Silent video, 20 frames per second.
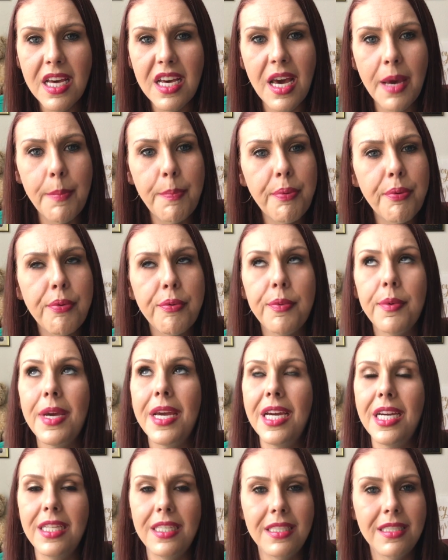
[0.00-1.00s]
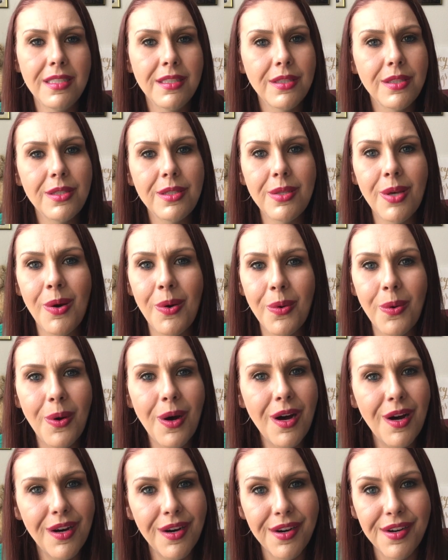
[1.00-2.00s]
I prayed so
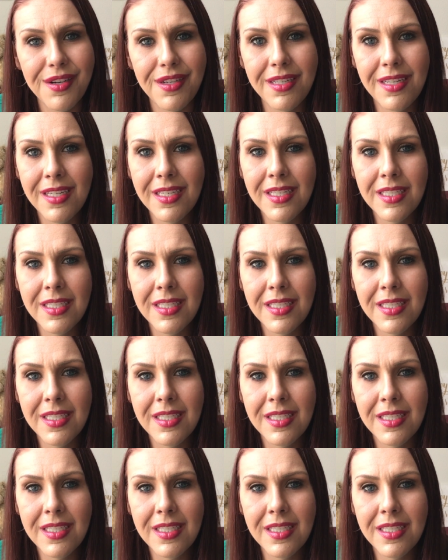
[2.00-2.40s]
hard